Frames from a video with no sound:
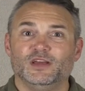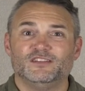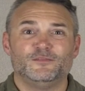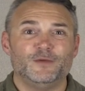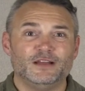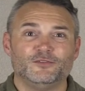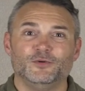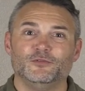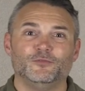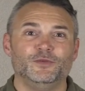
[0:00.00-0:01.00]
expect
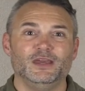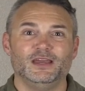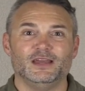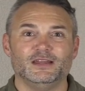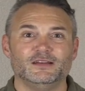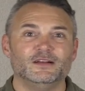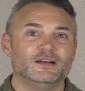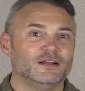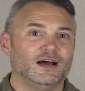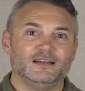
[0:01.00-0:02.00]
we will be in
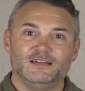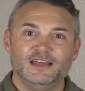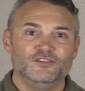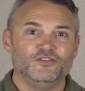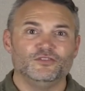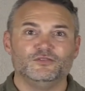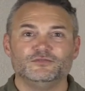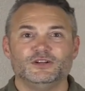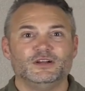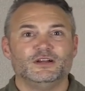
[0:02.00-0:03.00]
late
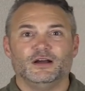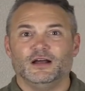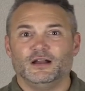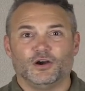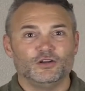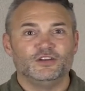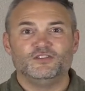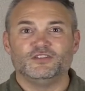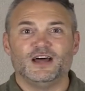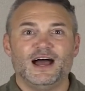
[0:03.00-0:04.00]
June, early
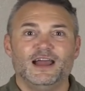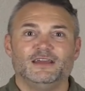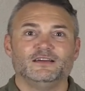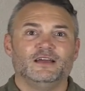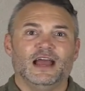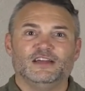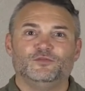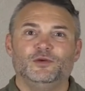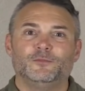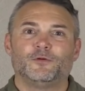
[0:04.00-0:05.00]
July, as
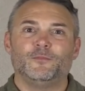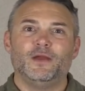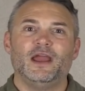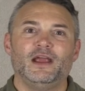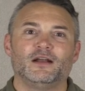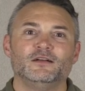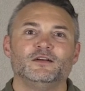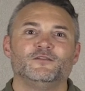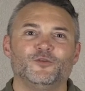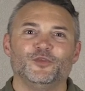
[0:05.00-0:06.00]
we prepare
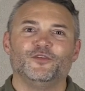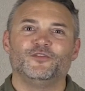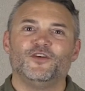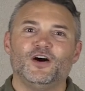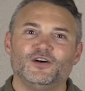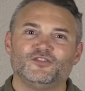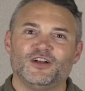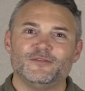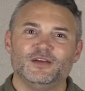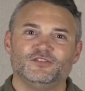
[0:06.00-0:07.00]
for the fall
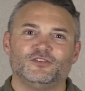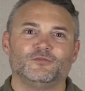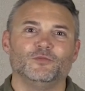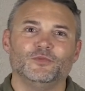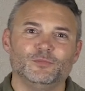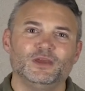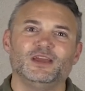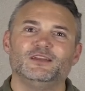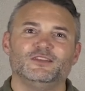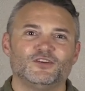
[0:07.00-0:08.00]
trimester, when we
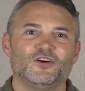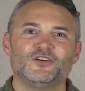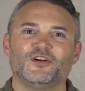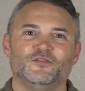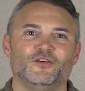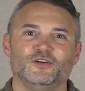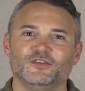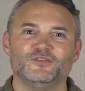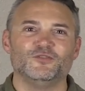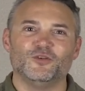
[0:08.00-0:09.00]
begin to turn our
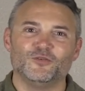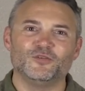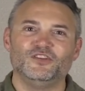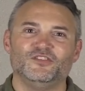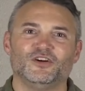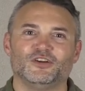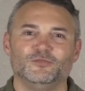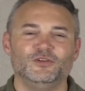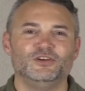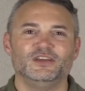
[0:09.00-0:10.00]
focus on reaching our
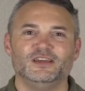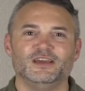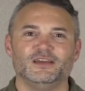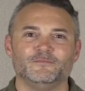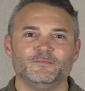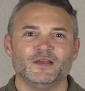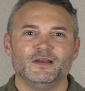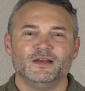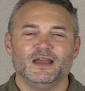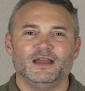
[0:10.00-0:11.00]
community again.
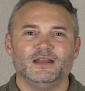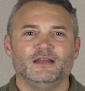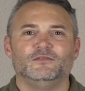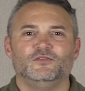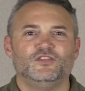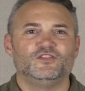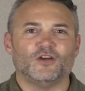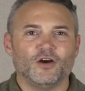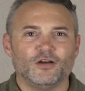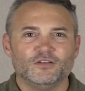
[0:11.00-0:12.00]
And just
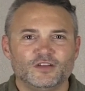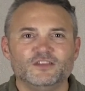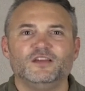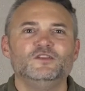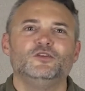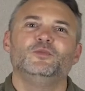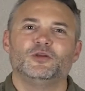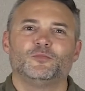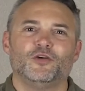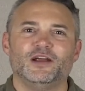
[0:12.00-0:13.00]
continue to be
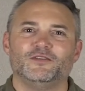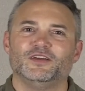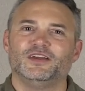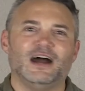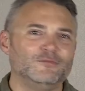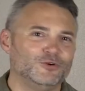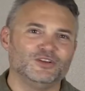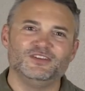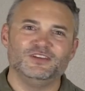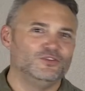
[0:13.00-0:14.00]
in prayer that God will
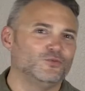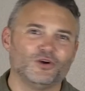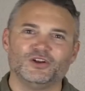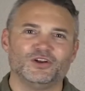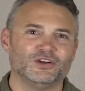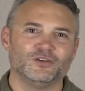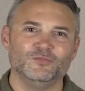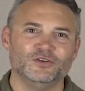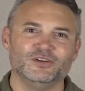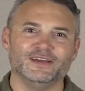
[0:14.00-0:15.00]
continue to work in our
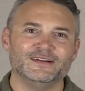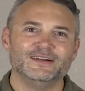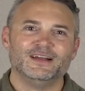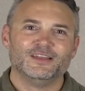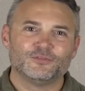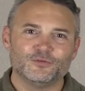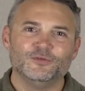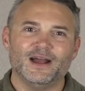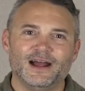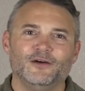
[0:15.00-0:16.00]
community
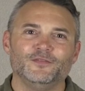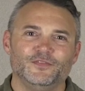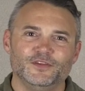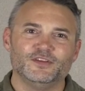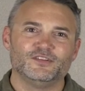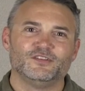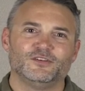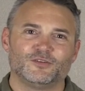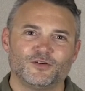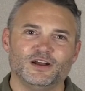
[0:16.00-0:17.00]
throughout this
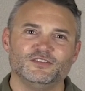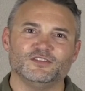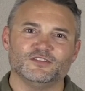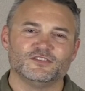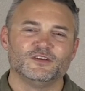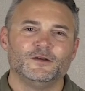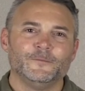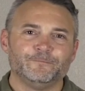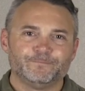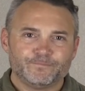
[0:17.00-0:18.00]
crisis.
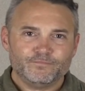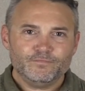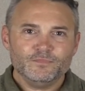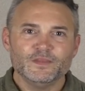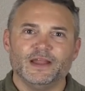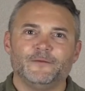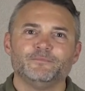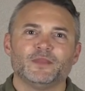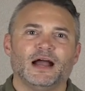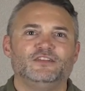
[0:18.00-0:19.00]
Now,
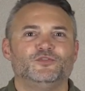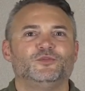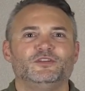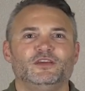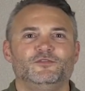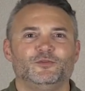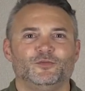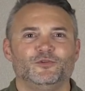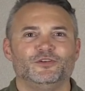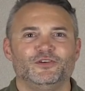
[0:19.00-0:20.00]
I just want to leave you with
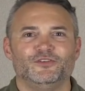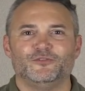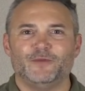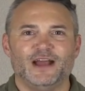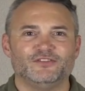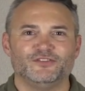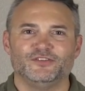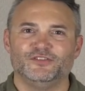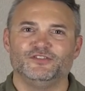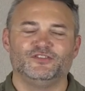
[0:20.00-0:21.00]
one note as your pastor,
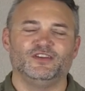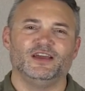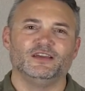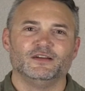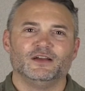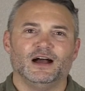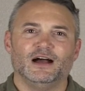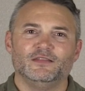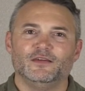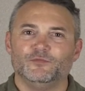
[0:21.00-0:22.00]
to just say
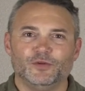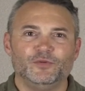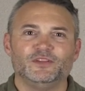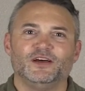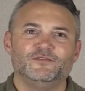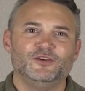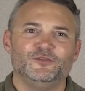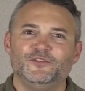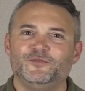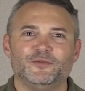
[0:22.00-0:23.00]
that we love you.
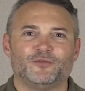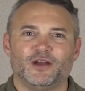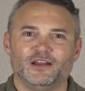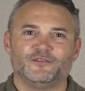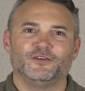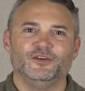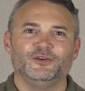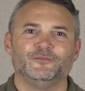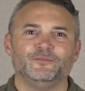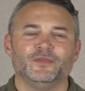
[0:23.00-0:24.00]
We've been praying for you.